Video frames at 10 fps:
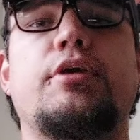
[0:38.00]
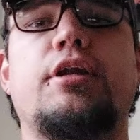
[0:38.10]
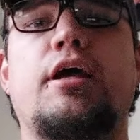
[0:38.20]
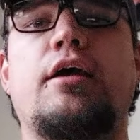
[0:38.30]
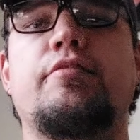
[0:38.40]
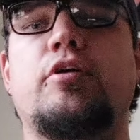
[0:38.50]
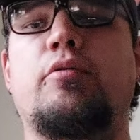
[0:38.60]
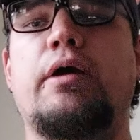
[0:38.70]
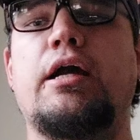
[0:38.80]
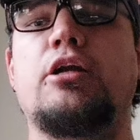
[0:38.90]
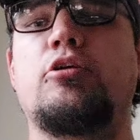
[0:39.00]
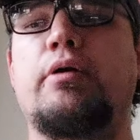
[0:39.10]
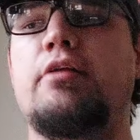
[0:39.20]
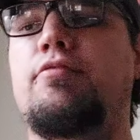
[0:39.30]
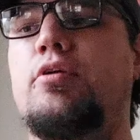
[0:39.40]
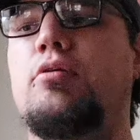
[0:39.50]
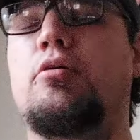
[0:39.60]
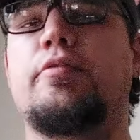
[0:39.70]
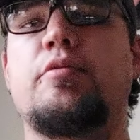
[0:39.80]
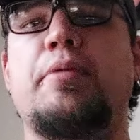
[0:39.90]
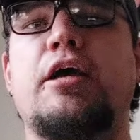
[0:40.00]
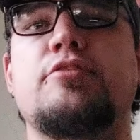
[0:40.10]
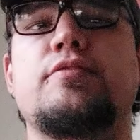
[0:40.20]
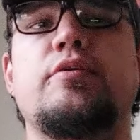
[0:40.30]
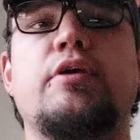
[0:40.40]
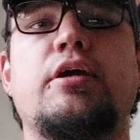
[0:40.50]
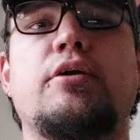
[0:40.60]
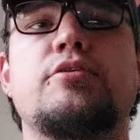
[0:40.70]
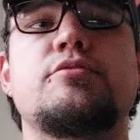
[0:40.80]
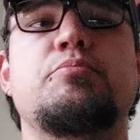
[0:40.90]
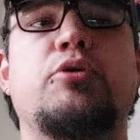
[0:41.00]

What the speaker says: And I have acquired quite a few over the past few years.